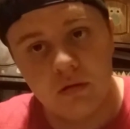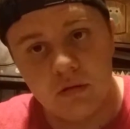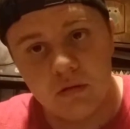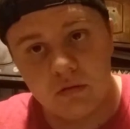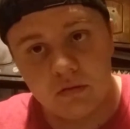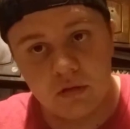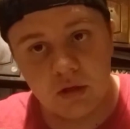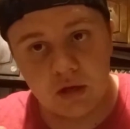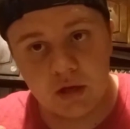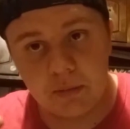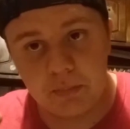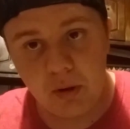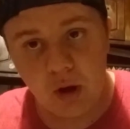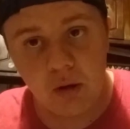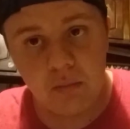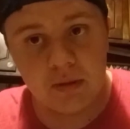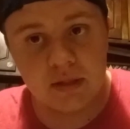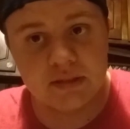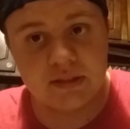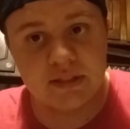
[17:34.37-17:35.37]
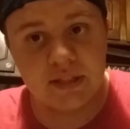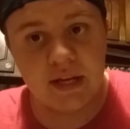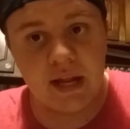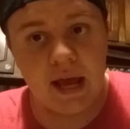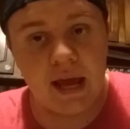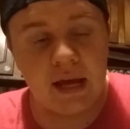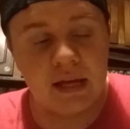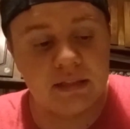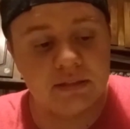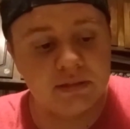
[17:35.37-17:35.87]
The compartments it
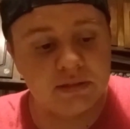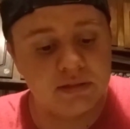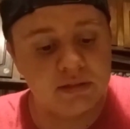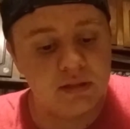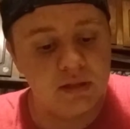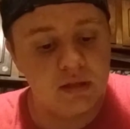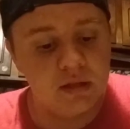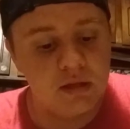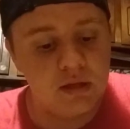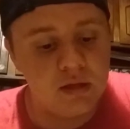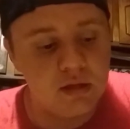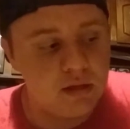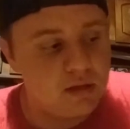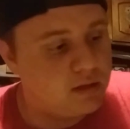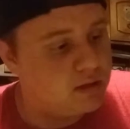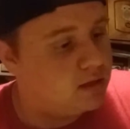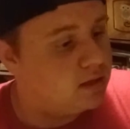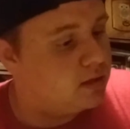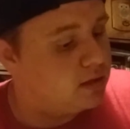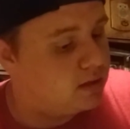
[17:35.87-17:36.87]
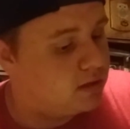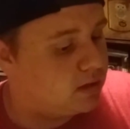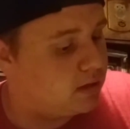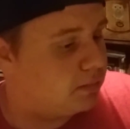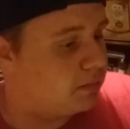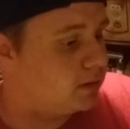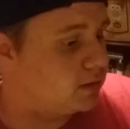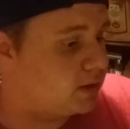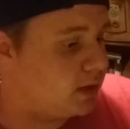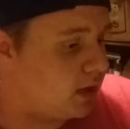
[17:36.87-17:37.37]
has. I
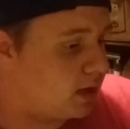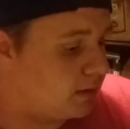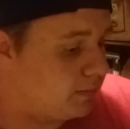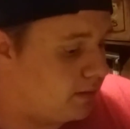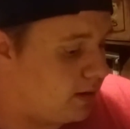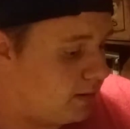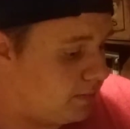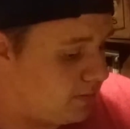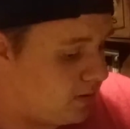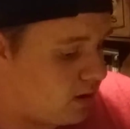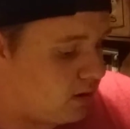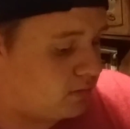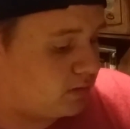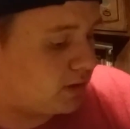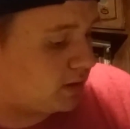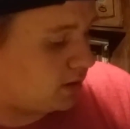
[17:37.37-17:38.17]
want to talk about pair of the